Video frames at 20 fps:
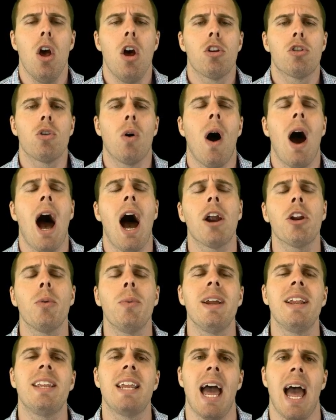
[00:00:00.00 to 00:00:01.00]
So how do
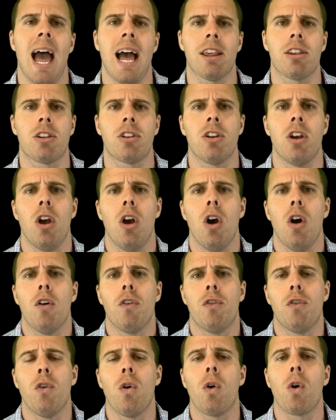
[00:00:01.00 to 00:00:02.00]
we test
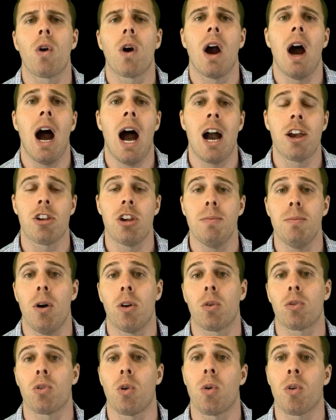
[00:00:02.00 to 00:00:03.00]
for
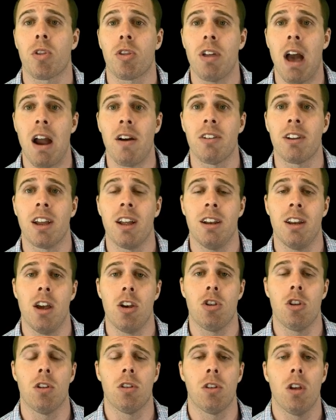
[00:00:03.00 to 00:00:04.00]
Hashimoto's or thyroid
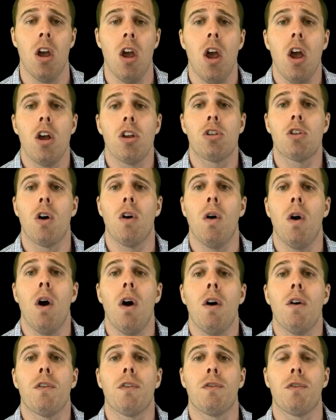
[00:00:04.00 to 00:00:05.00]
conditions? So
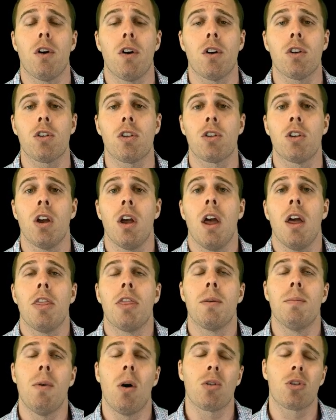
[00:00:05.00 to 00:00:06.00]
first,
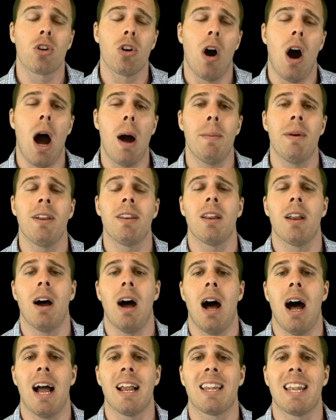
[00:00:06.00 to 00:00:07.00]
the most common
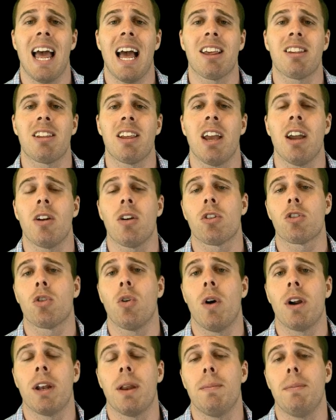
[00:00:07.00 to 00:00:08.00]
test here is
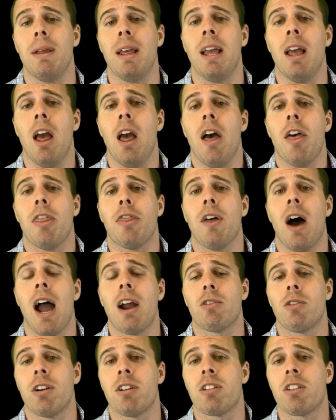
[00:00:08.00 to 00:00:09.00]
going to be
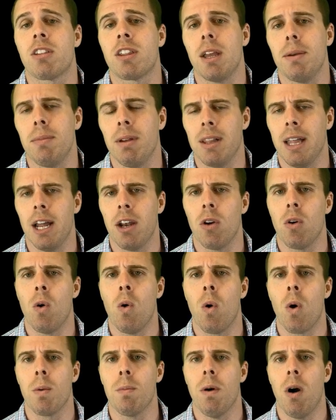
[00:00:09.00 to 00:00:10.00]
thyroid stimulating
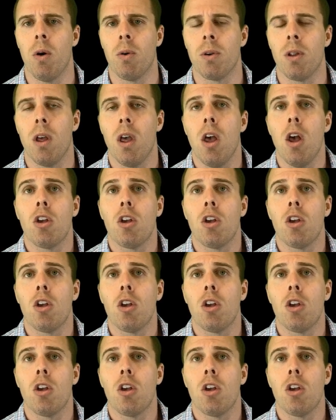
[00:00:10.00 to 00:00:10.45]
hormone.